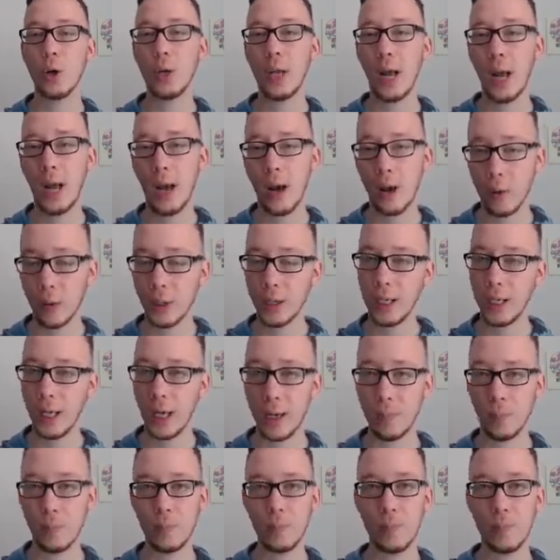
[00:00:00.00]
out
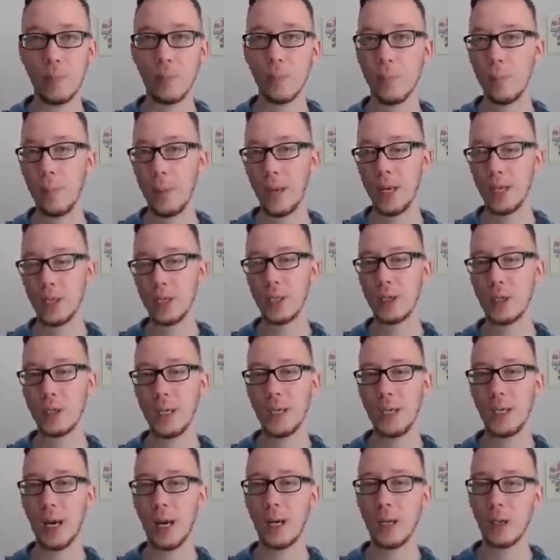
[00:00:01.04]
game. Basically
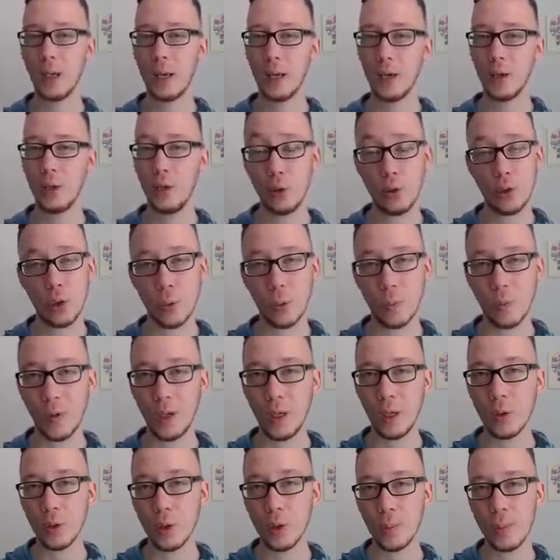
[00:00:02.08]
kind of like YouTube
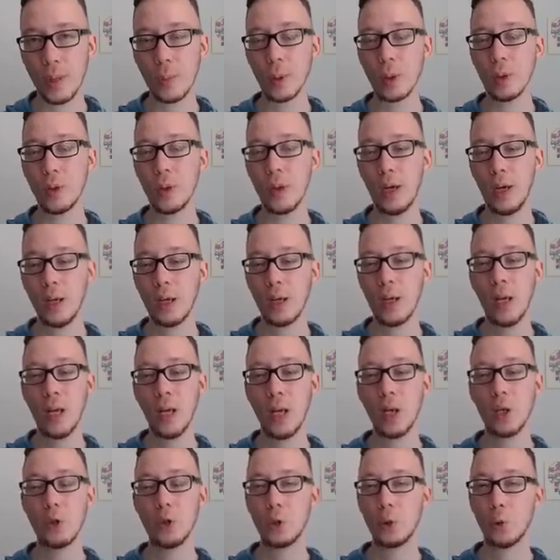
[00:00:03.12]
videos. People like
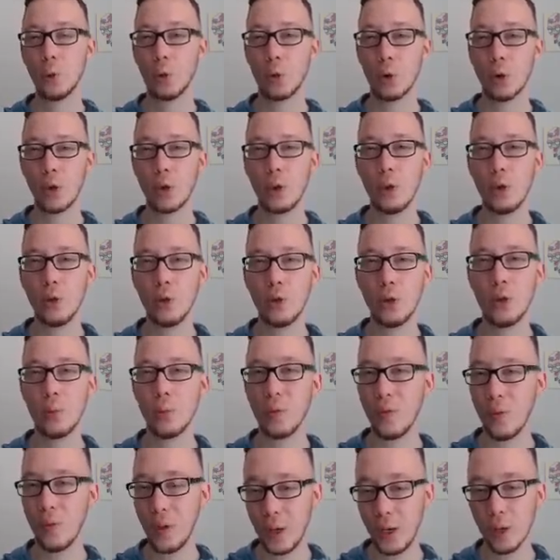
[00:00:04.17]
shorter YouTube
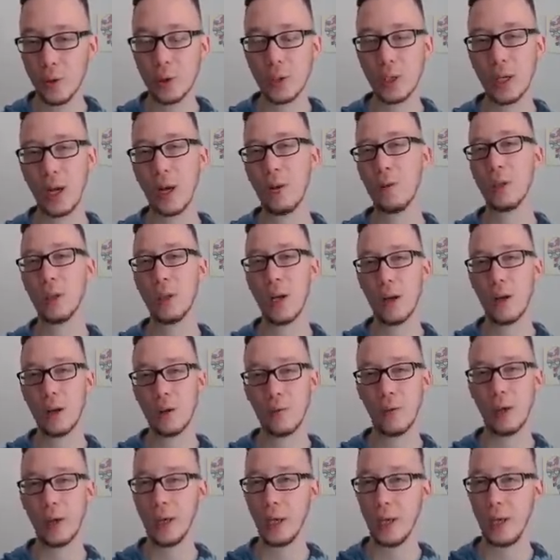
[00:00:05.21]
videos that have a lot of
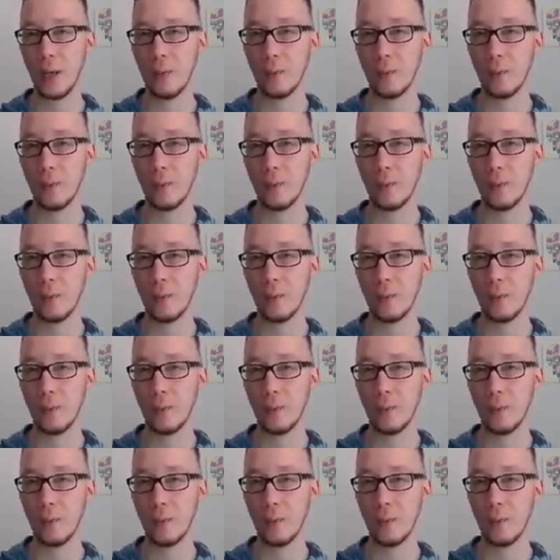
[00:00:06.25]
like